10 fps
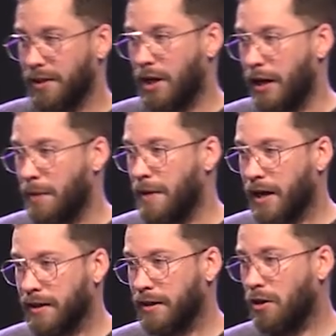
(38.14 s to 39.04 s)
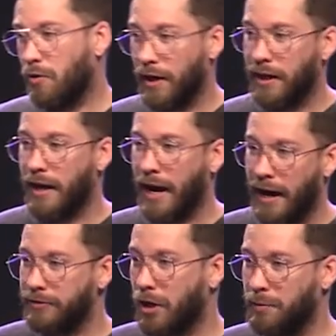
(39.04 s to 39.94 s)
All right, I'm not going to go in and
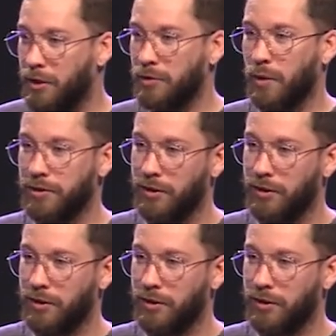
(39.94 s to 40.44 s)
ask how many of you guys watched